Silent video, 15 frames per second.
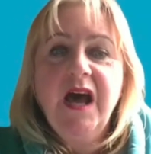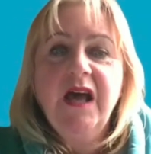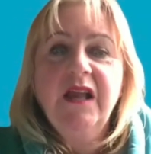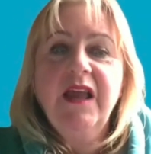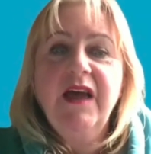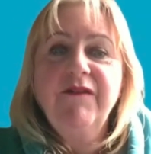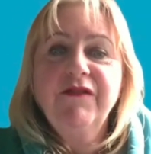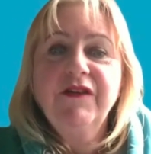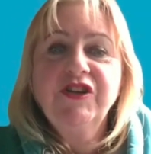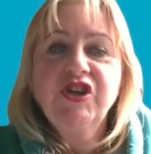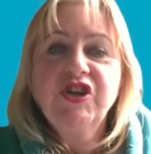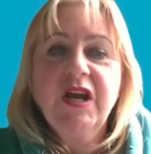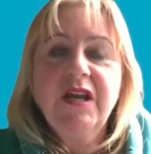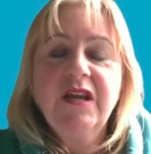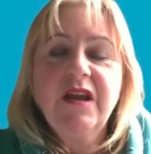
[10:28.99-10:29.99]
And
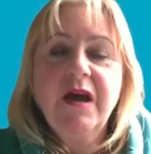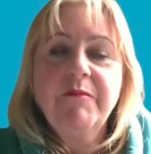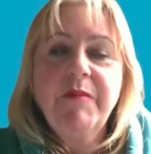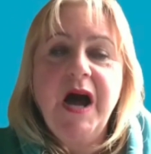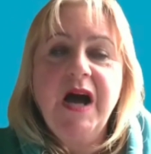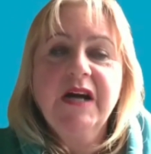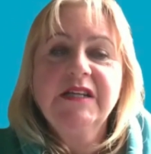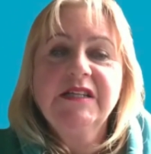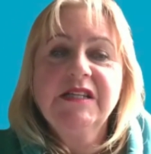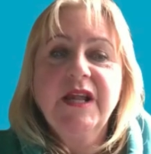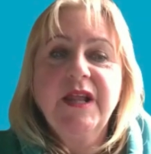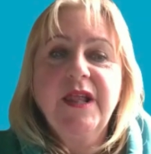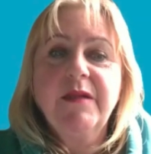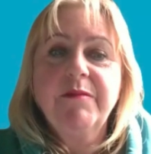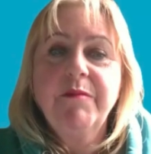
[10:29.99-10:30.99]
leveraging
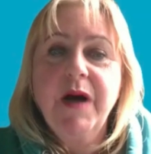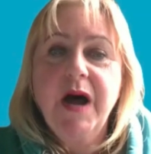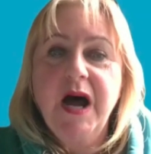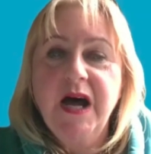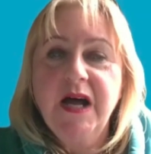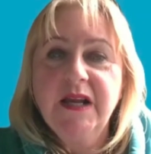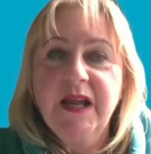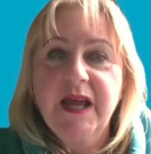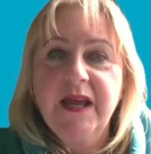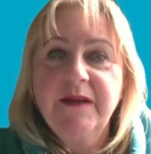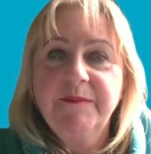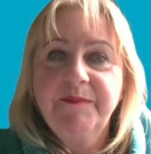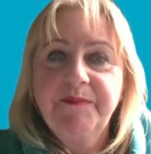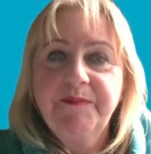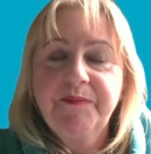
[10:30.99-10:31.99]
marketing
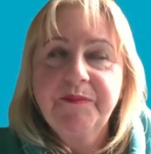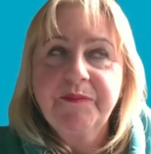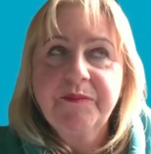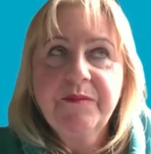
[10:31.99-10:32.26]
smartly